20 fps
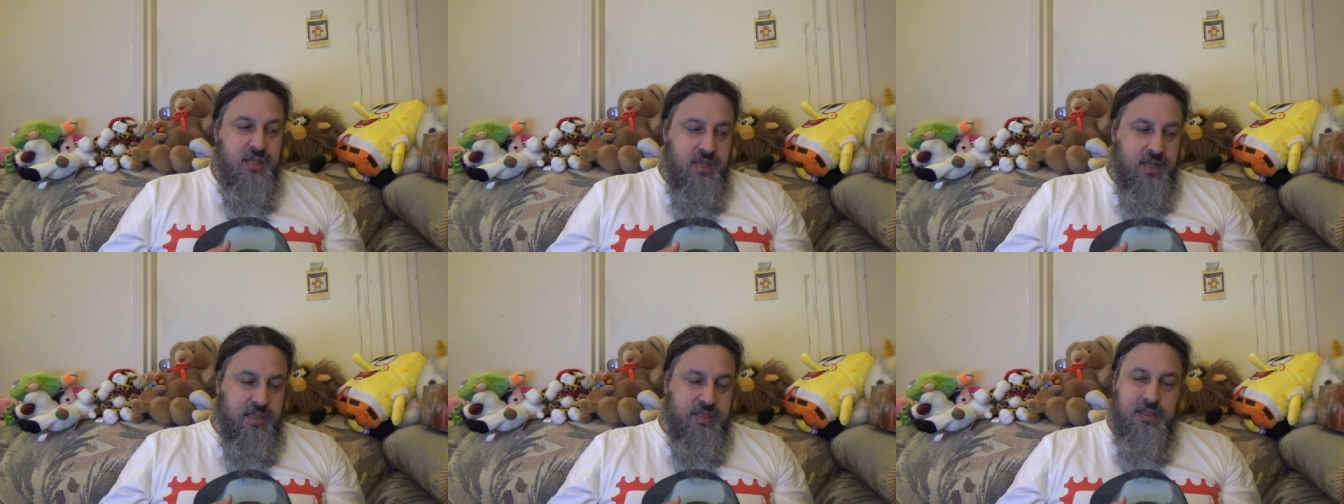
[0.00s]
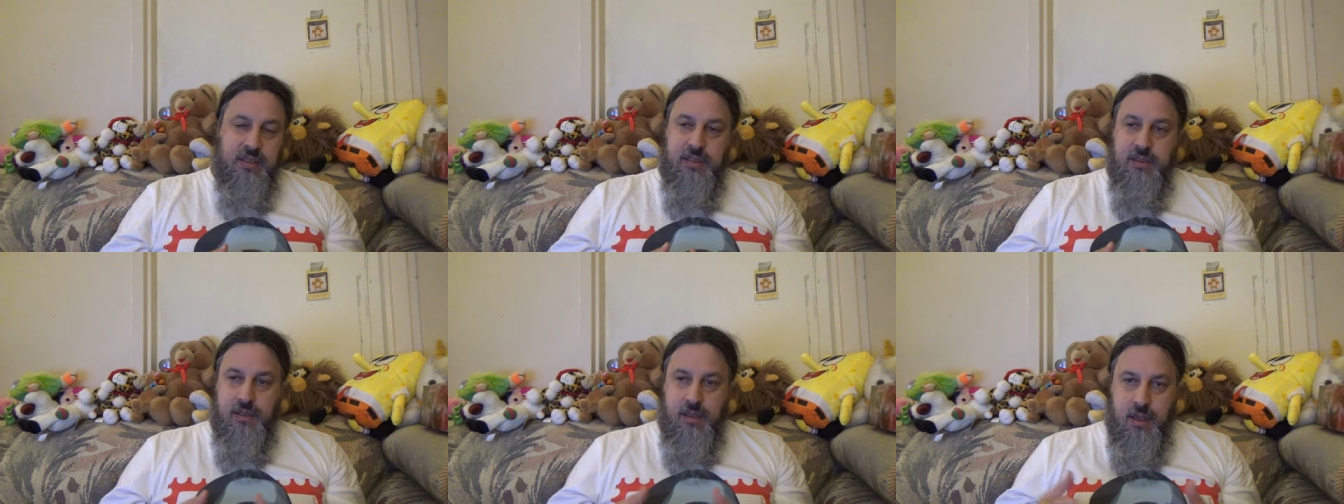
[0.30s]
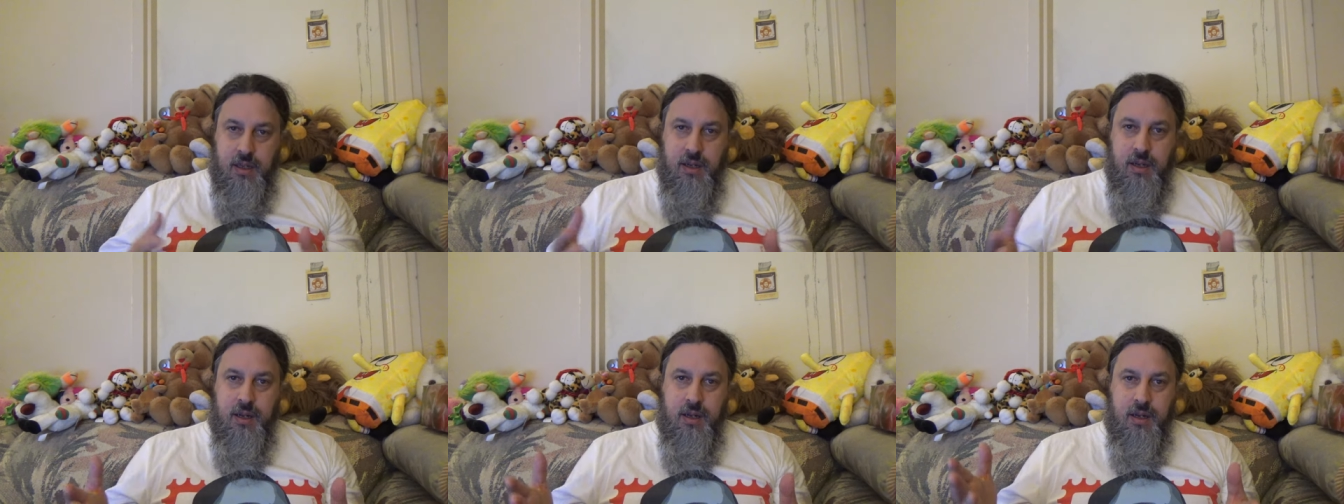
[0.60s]
It's
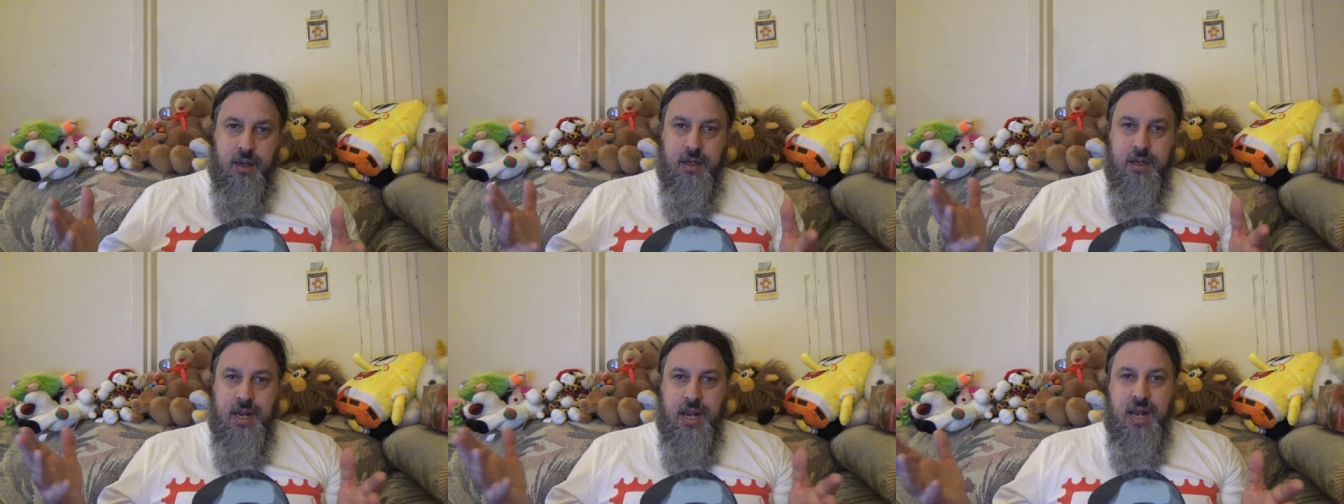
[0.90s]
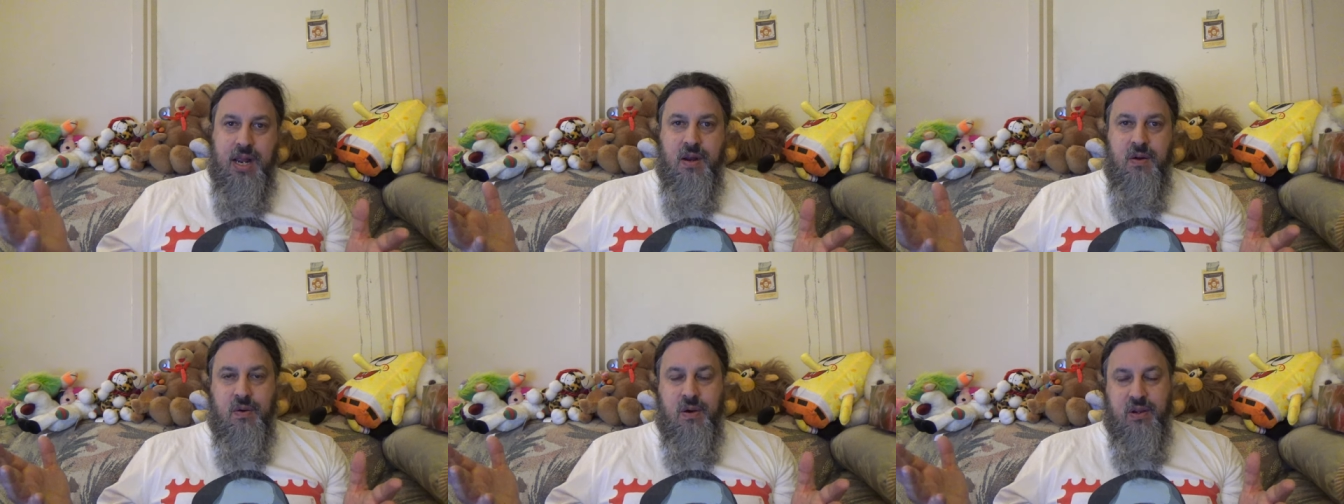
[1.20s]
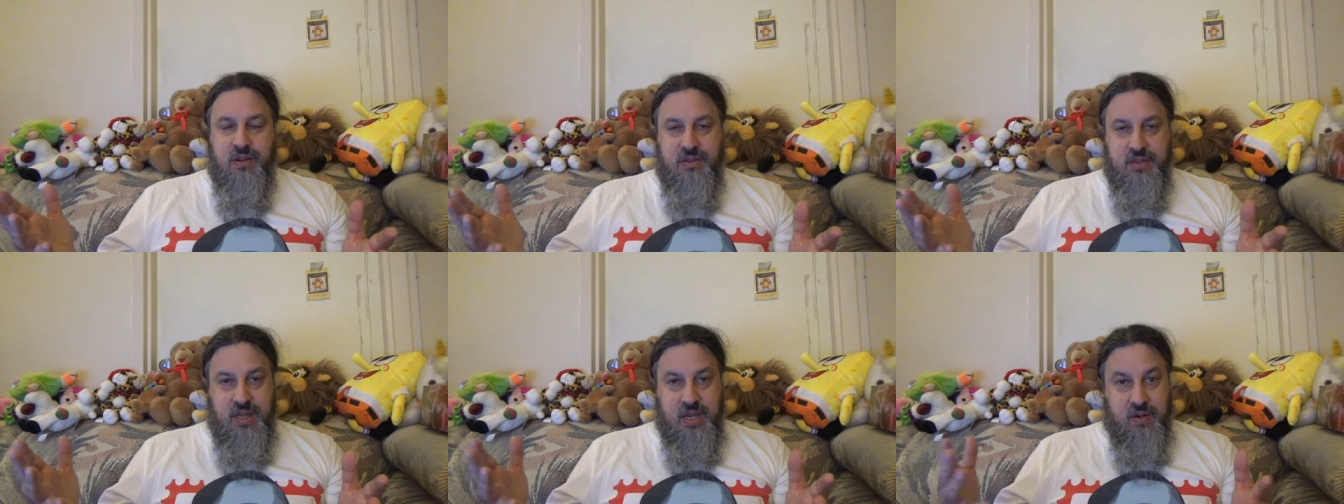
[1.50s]
long
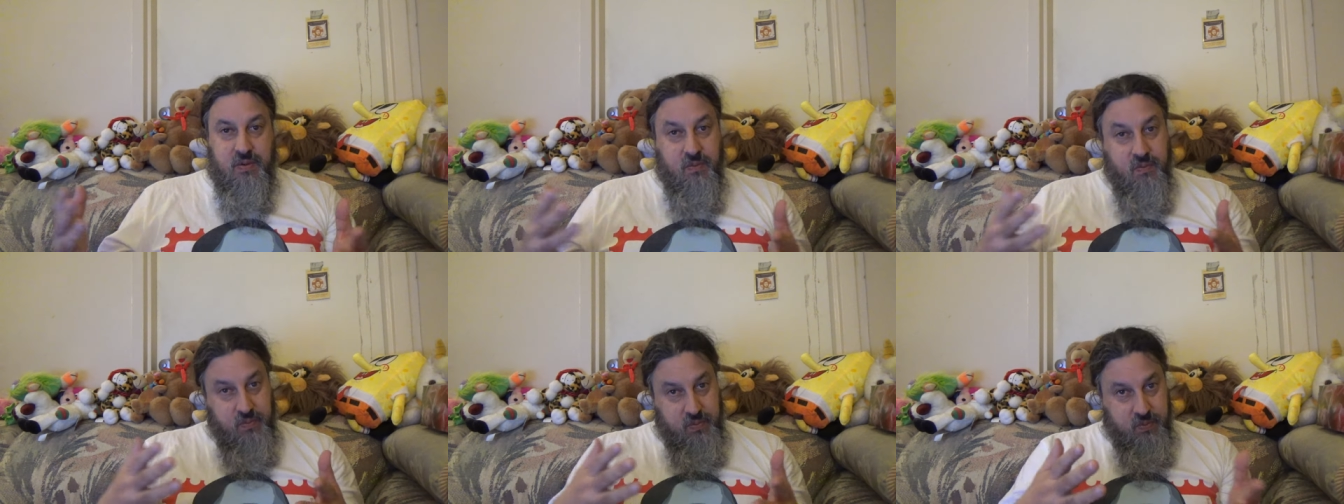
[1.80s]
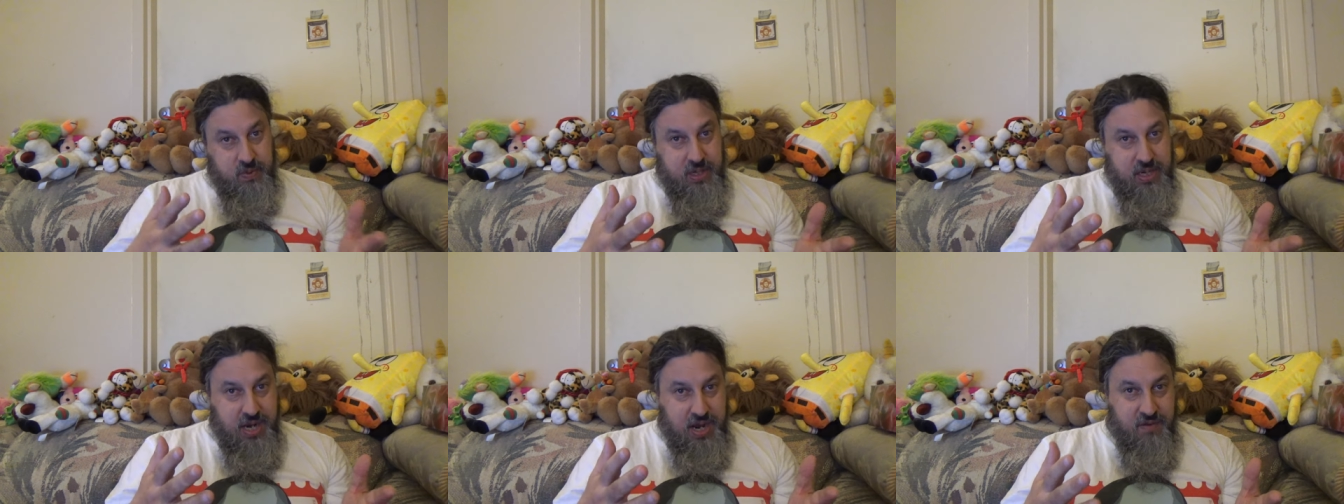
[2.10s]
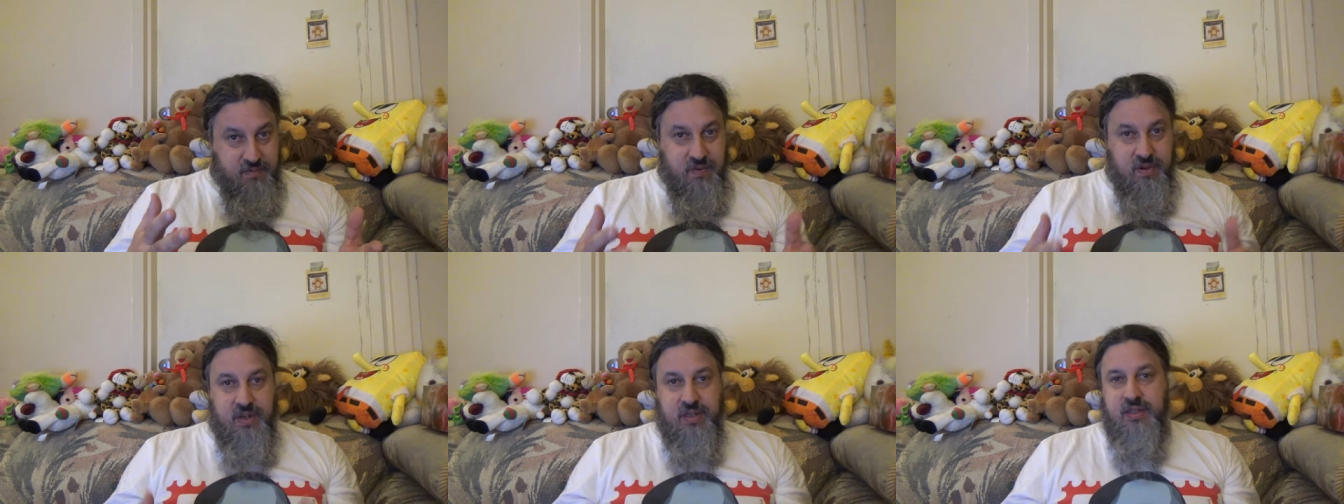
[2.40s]
hours, and we
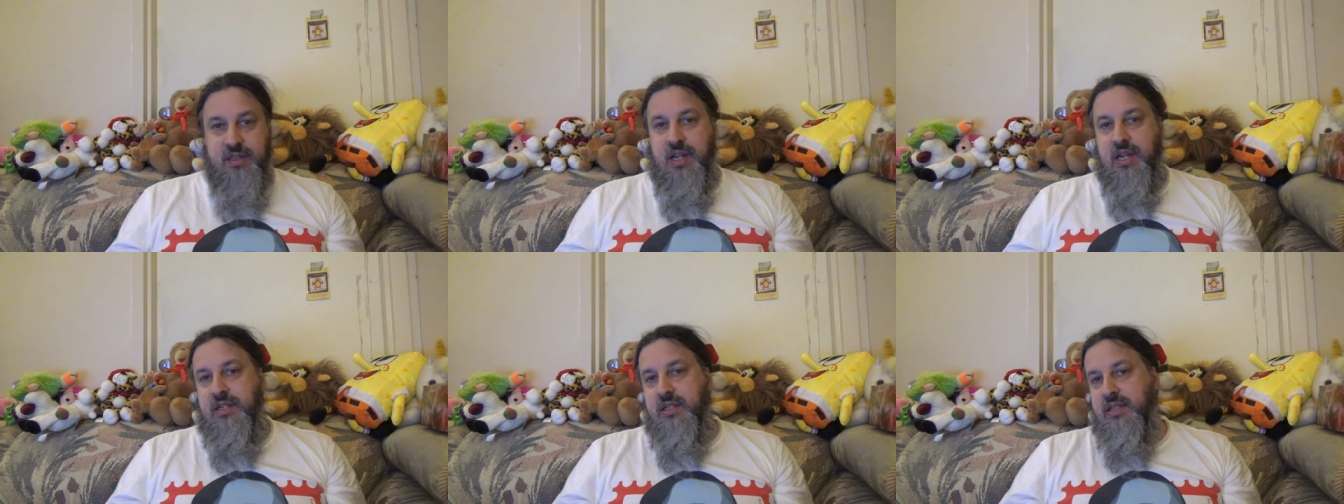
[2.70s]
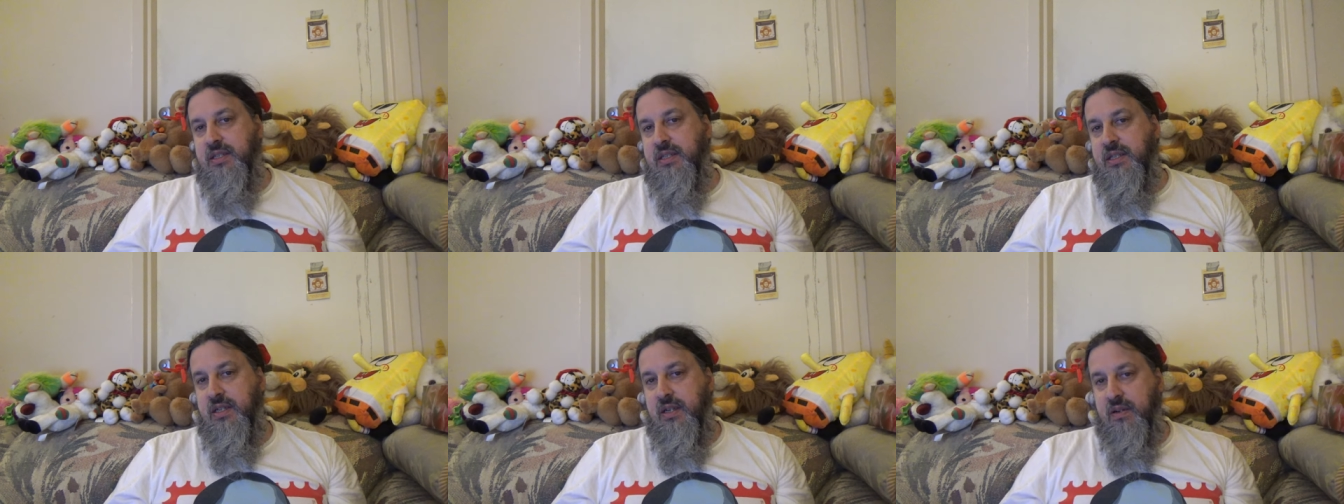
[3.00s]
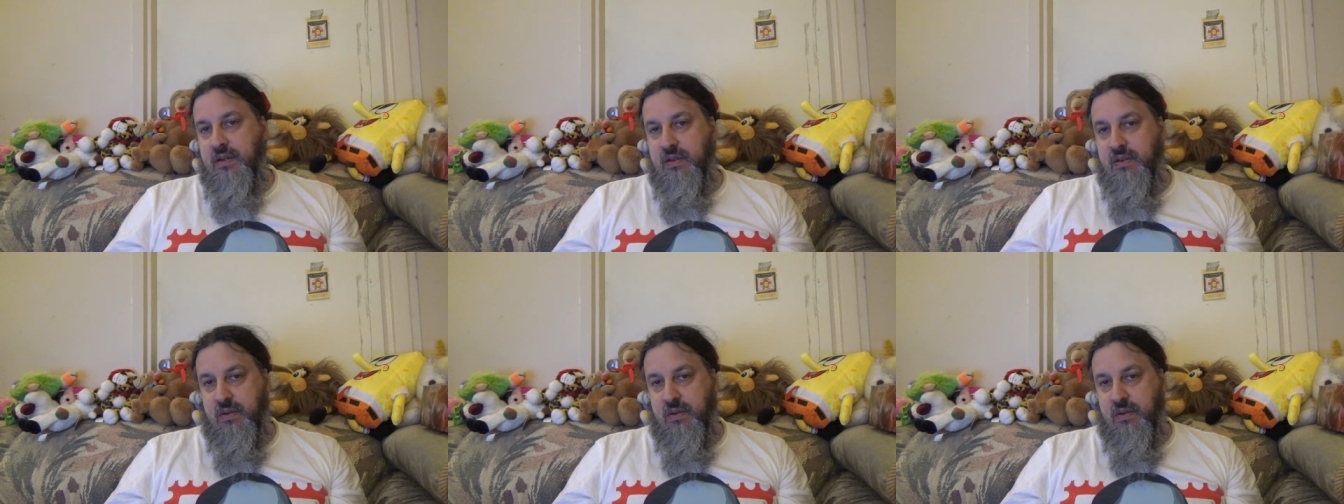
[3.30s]
have our discussions here